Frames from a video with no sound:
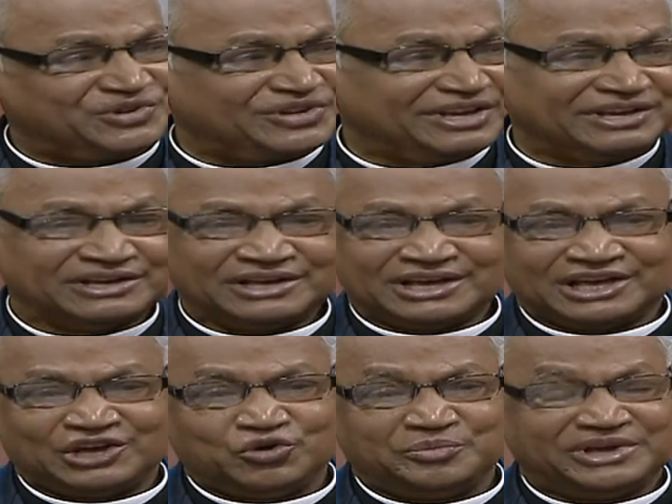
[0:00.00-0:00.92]
by saying,
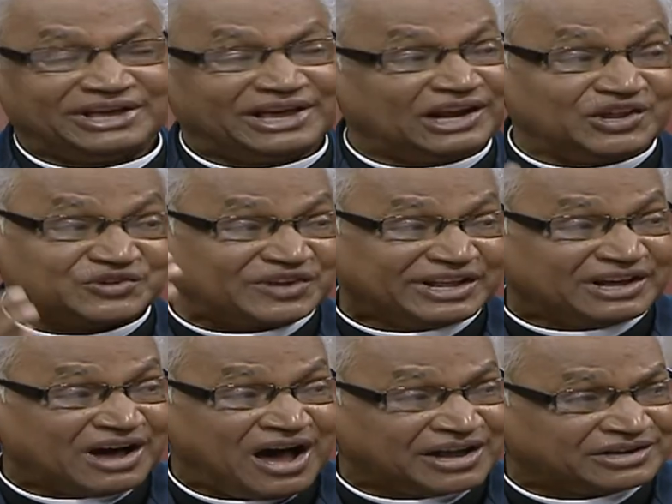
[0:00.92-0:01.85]
Give me a
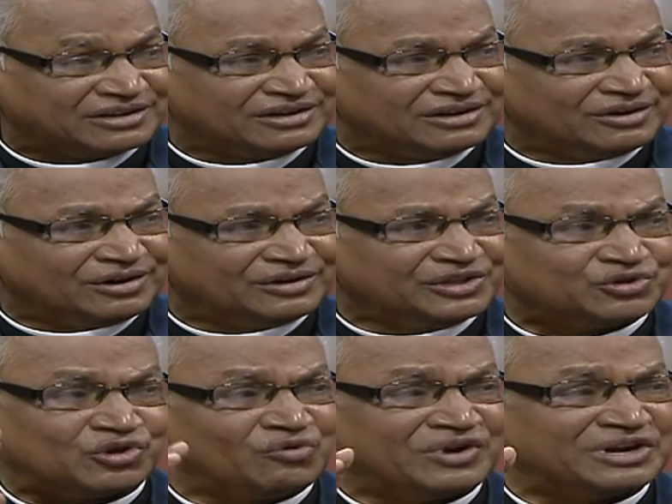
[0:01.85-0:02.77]
listening heart, mm -hmm.
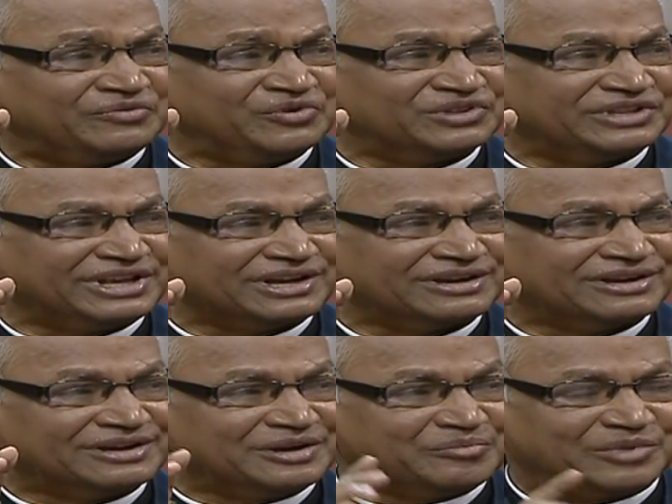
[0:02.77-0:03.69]
this is a wonderful thing.
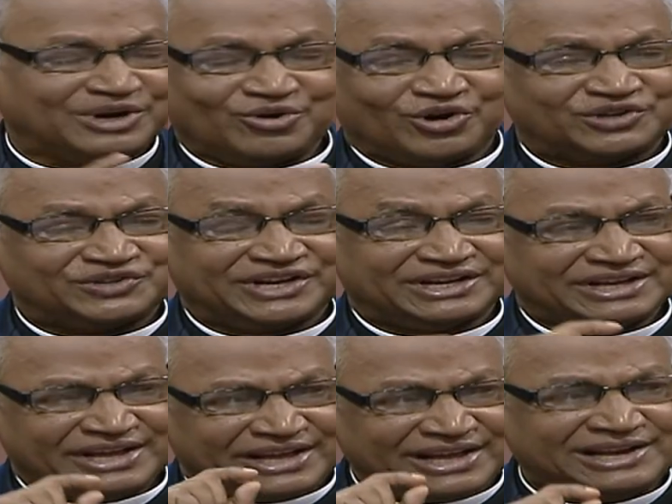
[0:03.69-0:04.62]
But God
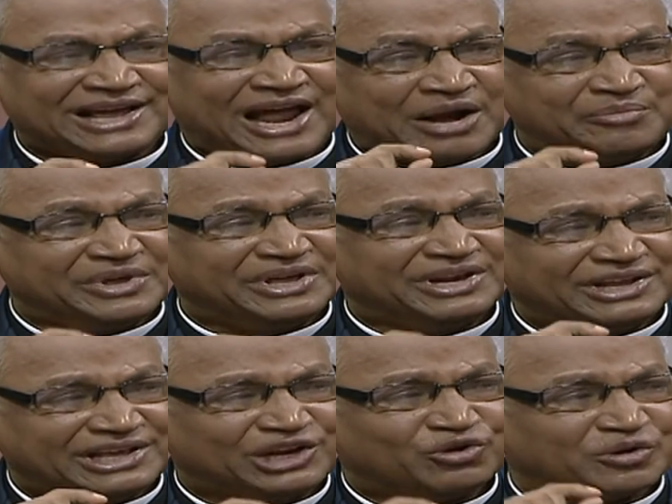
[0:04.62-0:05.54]
said It had
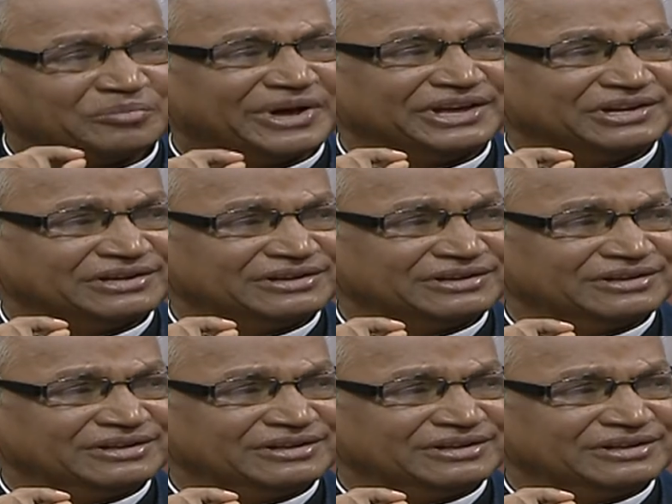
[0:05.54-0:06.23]
been in your mind.